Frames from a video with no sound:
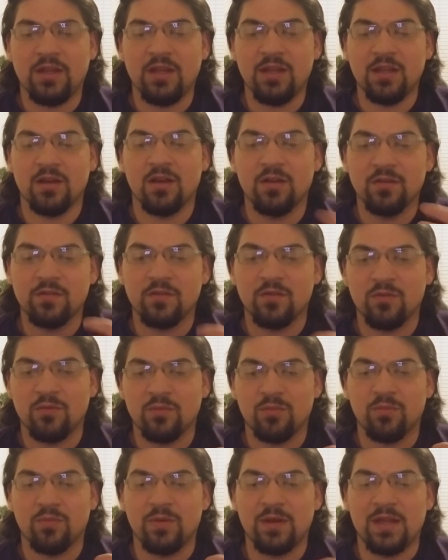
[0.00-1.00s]
He can
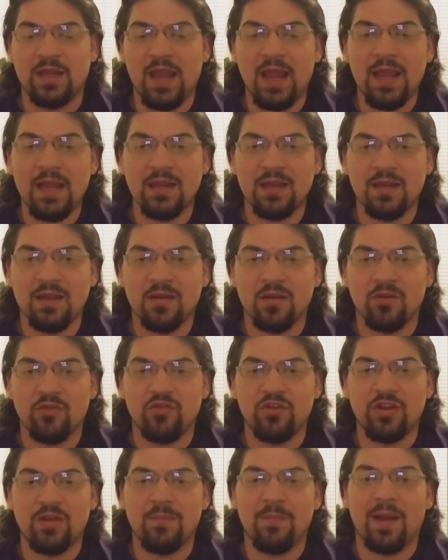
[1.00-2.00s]
also regain
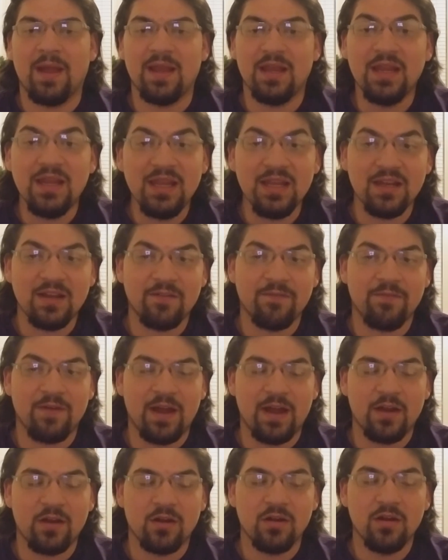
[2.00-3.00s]
energy by eating
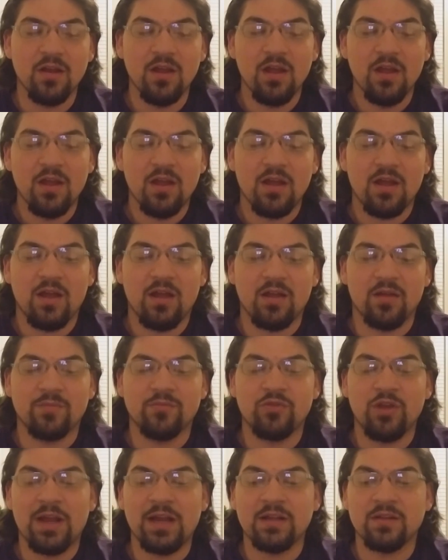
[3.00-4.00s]
fire.
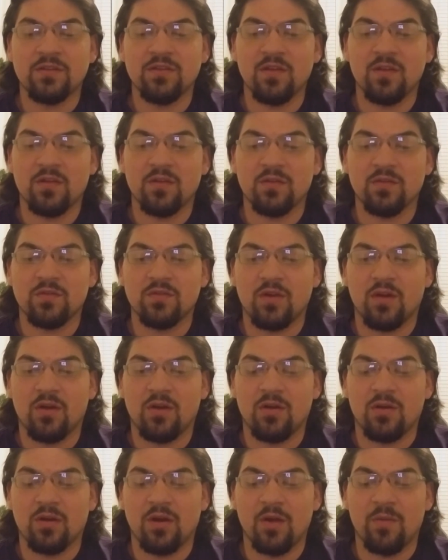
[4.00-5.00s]
Dragon slayers
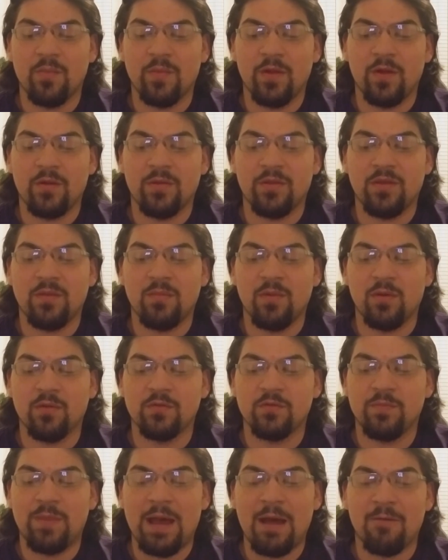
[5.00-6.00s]
are among the
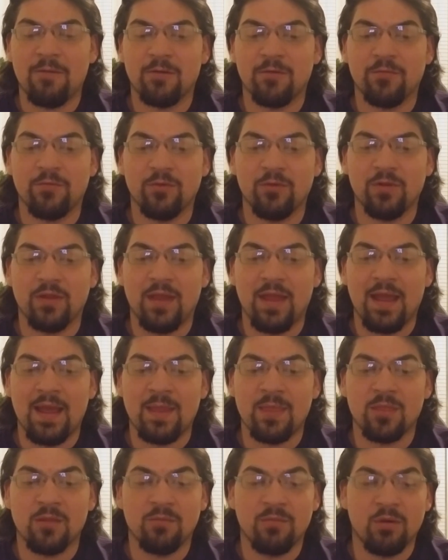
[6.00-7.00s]
most powerful
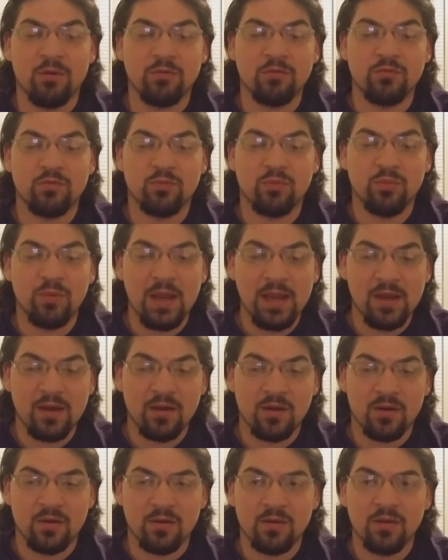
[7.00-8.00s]
and the most
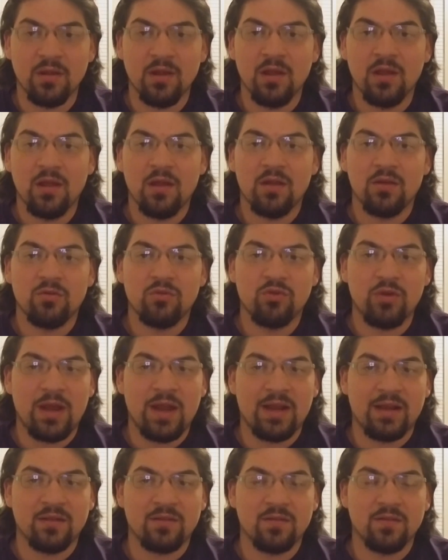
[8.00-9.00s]
rare
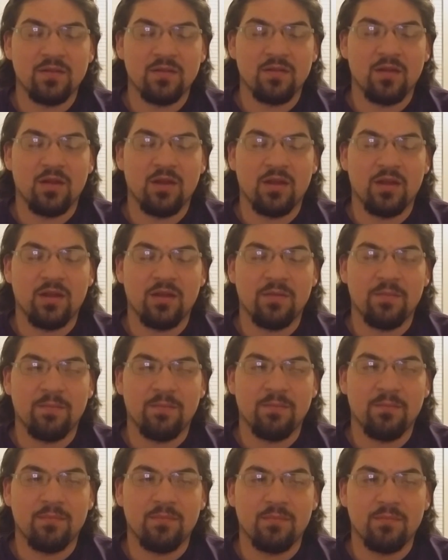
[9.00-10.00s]
dragon
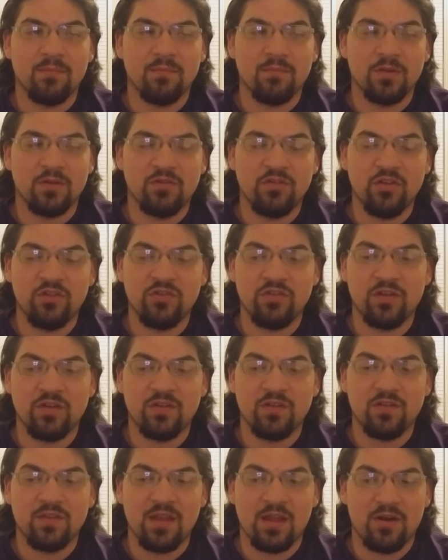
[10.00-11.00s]

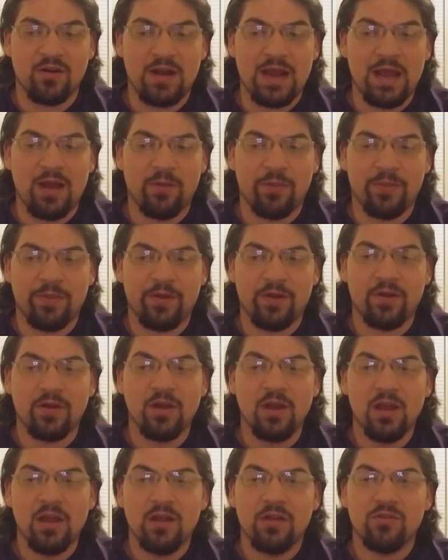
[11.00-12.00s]
magicians that are out there.